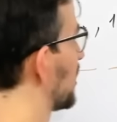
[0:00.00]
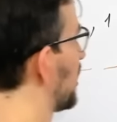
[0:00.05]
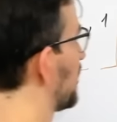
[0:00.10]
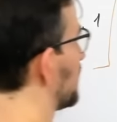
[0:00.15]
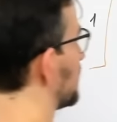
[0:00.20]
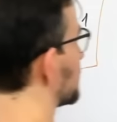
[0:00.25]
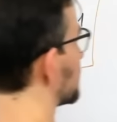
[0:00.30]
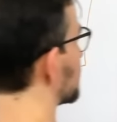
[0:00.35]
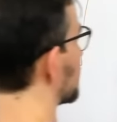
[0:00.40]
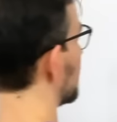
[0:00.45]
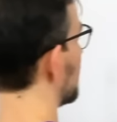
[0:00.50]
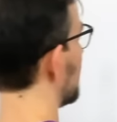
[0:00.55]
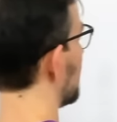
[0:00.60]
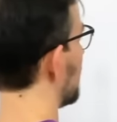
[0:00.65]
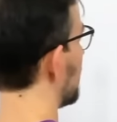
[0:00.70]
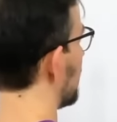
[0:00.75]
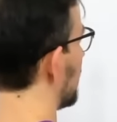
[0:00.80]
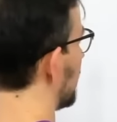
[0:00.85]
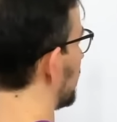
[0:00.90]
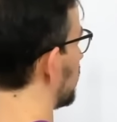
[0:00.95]
elements,
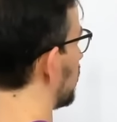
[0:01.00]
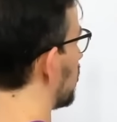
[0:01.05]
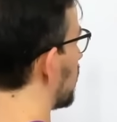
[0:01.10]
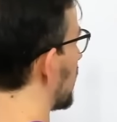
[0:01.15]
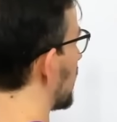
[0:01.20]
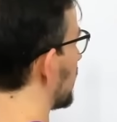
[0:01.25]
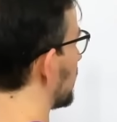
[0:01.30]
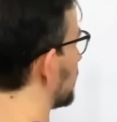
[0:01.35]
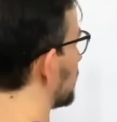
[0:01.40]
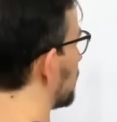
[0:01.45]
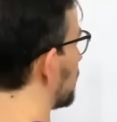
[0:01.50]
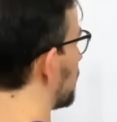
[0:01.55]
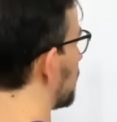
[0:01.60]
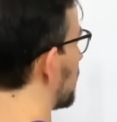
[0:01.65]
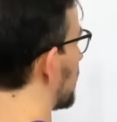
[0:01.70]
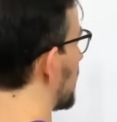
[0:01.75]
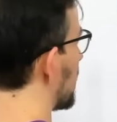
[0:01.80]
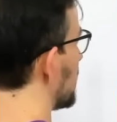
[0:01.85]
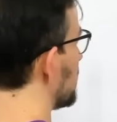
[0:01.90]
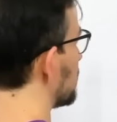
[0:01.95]
I know 1,
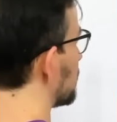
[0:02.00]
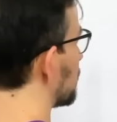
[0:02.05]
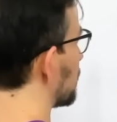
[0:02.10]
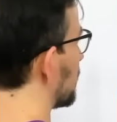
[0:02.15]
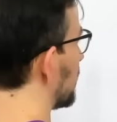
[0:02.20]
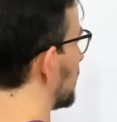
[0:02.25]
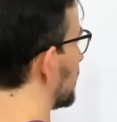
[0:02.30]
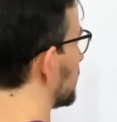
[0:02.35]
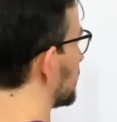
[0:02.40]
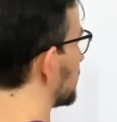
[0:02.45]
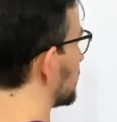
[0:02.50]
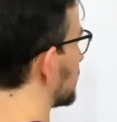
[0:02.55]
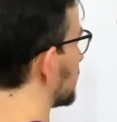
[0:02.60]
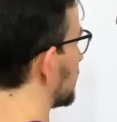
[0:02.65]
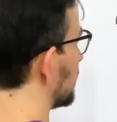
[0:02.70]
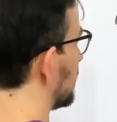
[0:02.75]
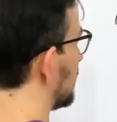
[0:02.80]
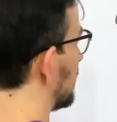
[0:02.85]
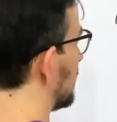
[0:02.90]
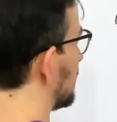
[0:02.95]
5, and
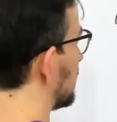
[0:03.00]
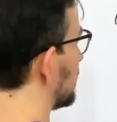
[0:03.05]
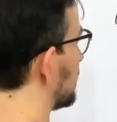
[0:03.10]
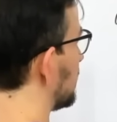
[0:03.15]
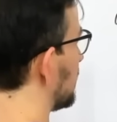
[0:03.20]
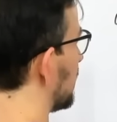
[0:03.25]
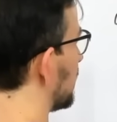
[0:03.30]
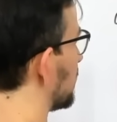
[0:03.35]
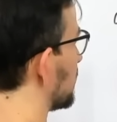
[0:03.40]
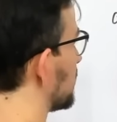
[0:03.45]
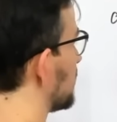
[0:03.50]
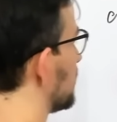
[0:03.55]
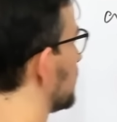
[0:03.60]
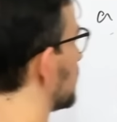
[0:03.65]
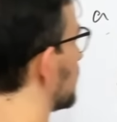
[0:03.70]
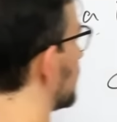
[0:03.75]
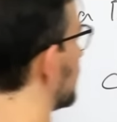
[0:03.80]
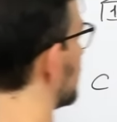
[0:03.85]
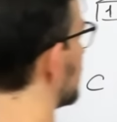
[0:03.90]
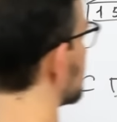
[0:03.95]
10
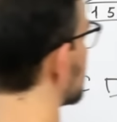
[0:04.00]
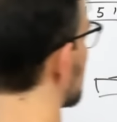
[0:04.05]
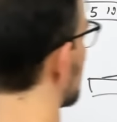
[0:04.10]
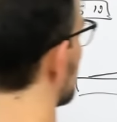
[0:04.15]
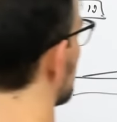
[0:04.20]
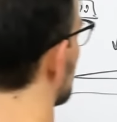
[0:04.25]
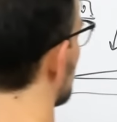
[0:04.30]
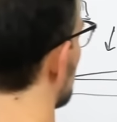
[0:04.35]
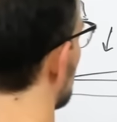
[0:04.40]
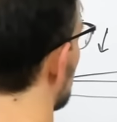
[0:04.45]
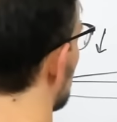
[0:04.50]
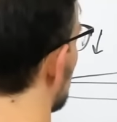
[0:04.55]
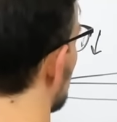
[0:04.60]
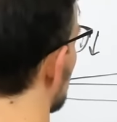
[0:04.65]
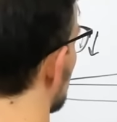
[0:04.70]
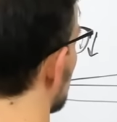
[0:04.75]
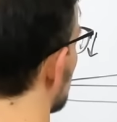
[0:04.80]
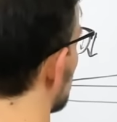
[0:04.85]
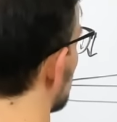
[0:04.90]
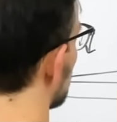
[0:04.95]
here, and some
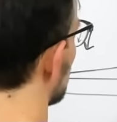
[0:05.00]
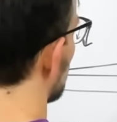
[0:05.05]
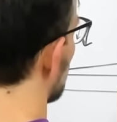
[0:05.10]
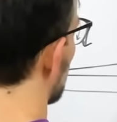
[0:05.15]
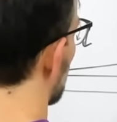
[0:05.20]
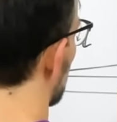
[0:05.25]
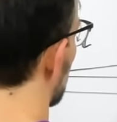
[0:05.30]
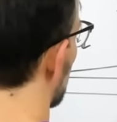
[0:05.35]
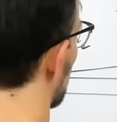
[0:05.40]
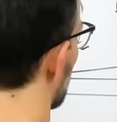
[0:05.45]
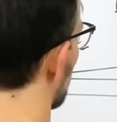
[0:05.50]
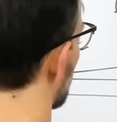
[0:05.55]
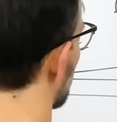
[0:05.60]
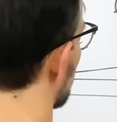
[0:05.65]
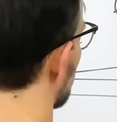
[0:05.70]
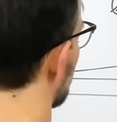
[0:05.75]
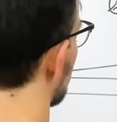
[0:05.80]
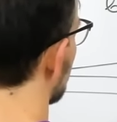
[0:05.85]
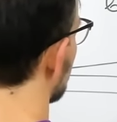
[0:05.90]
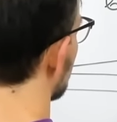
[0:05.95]
2,
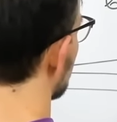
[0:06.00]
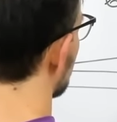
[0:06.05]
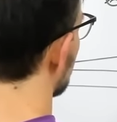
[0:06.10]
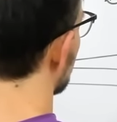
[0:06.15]
4, and